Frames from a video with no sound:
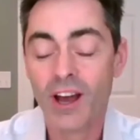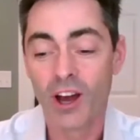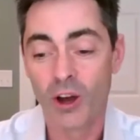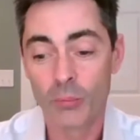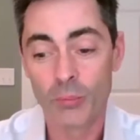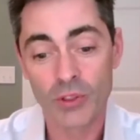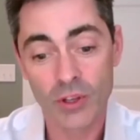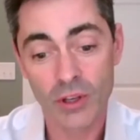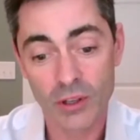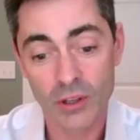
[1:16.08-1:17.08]
but
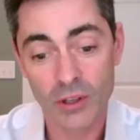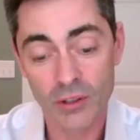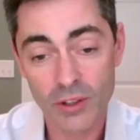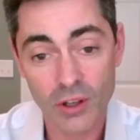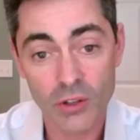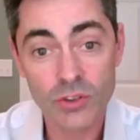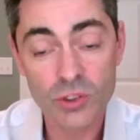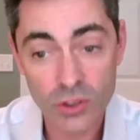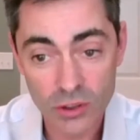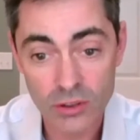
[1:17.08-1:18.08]
there are
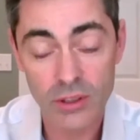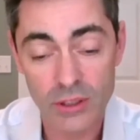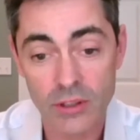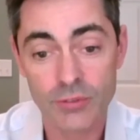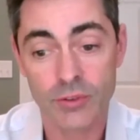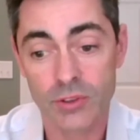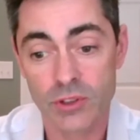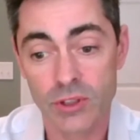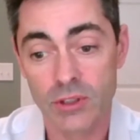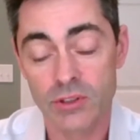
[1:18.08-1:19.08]
certainly
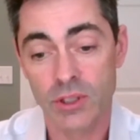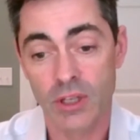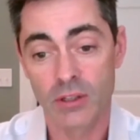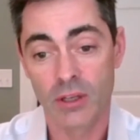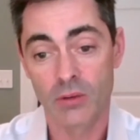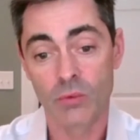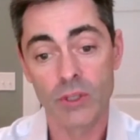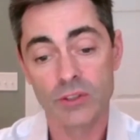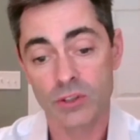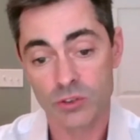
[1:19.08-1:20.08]
differences and
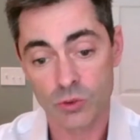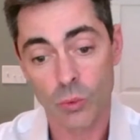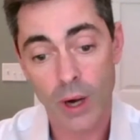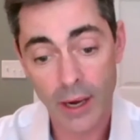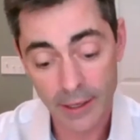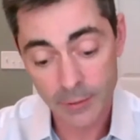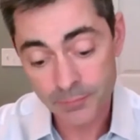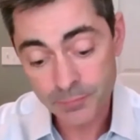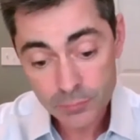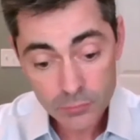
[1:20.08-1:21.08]
reasons why
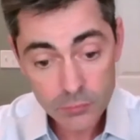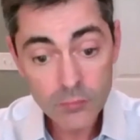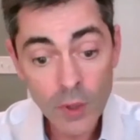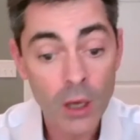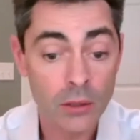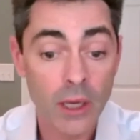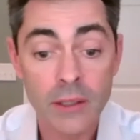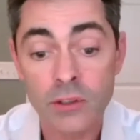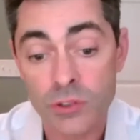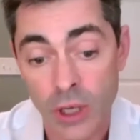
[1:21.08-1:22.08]
a lighting
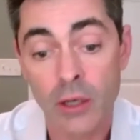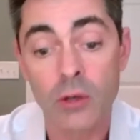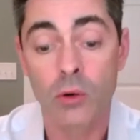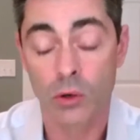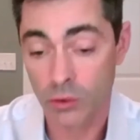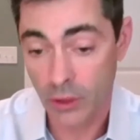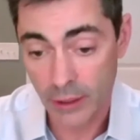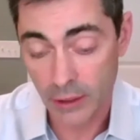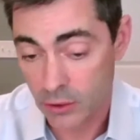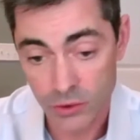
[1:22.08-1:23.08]
designer or a
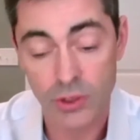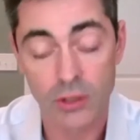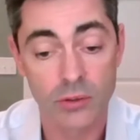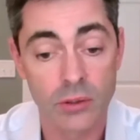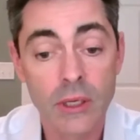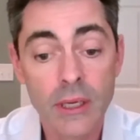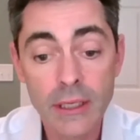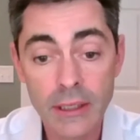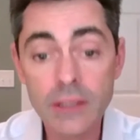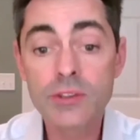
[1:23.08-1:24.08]
lighting consultant
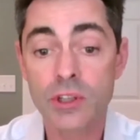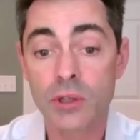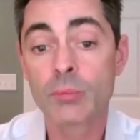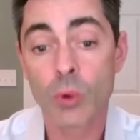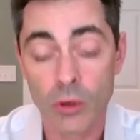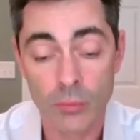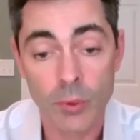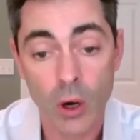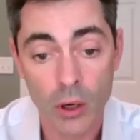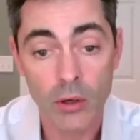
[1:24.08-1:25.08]
is an important
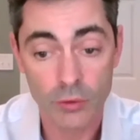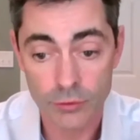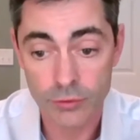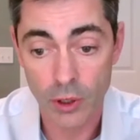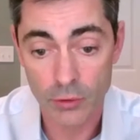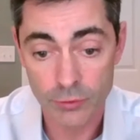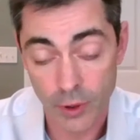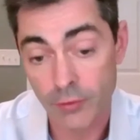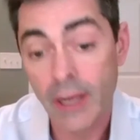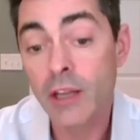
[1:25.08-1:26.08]
part
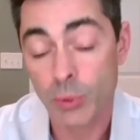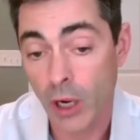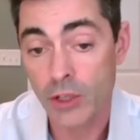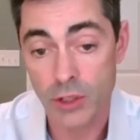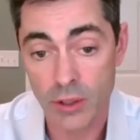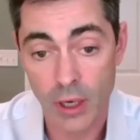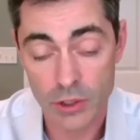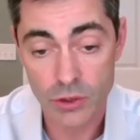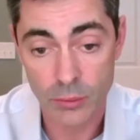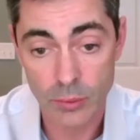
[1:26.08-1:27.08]
of any project,
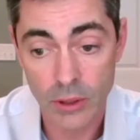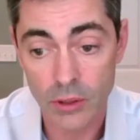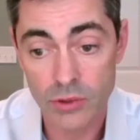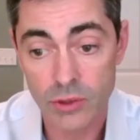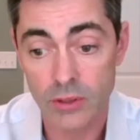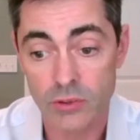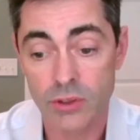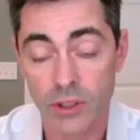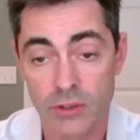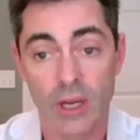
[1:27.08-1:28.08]
actually, because
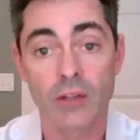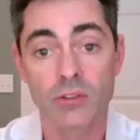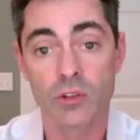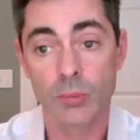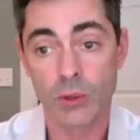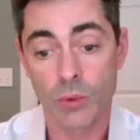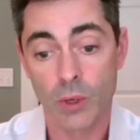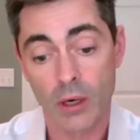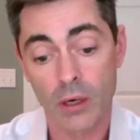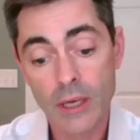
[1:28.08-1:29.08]
it's gotten to be
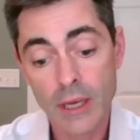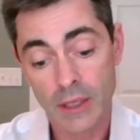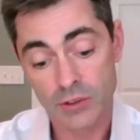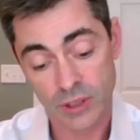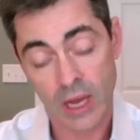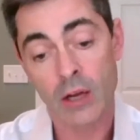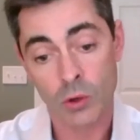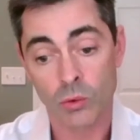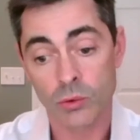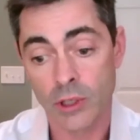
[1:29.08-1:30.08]
where it's not
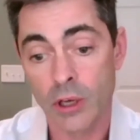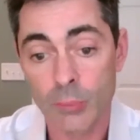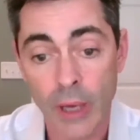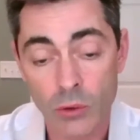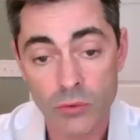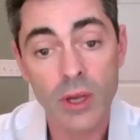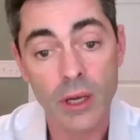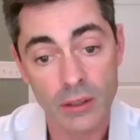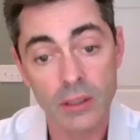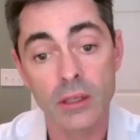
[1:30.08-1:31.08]
only about
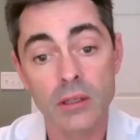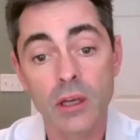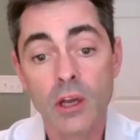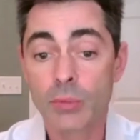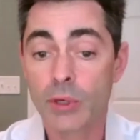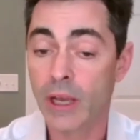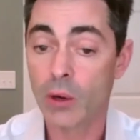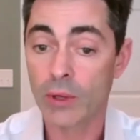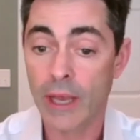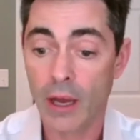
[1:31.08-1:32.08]
technique, but now
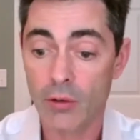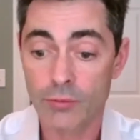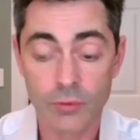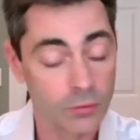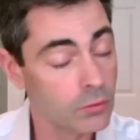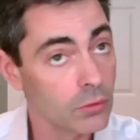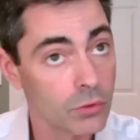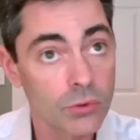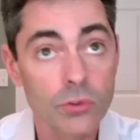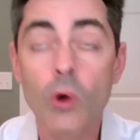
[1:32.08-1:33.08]
we have
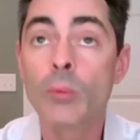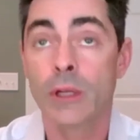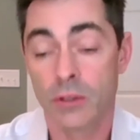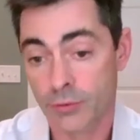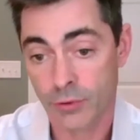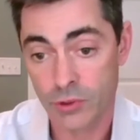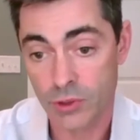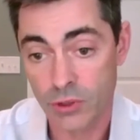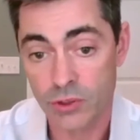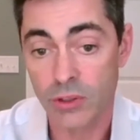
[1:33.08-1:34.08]
so many
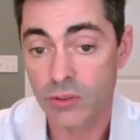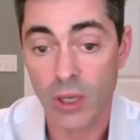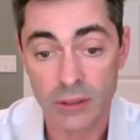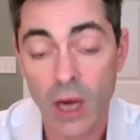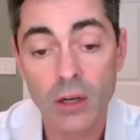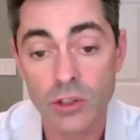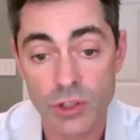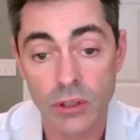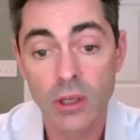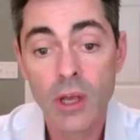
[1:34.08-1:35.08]
differences in
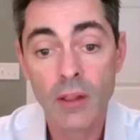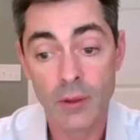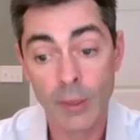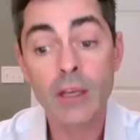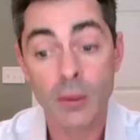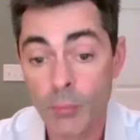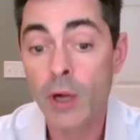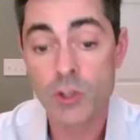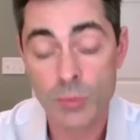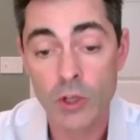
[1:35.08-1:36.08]
technology that make it
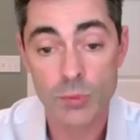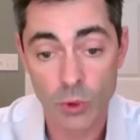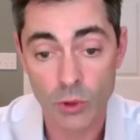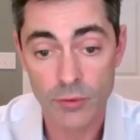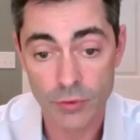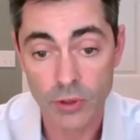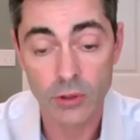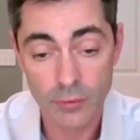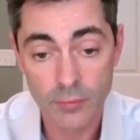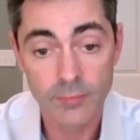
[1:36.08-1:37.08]
much, much more difficult.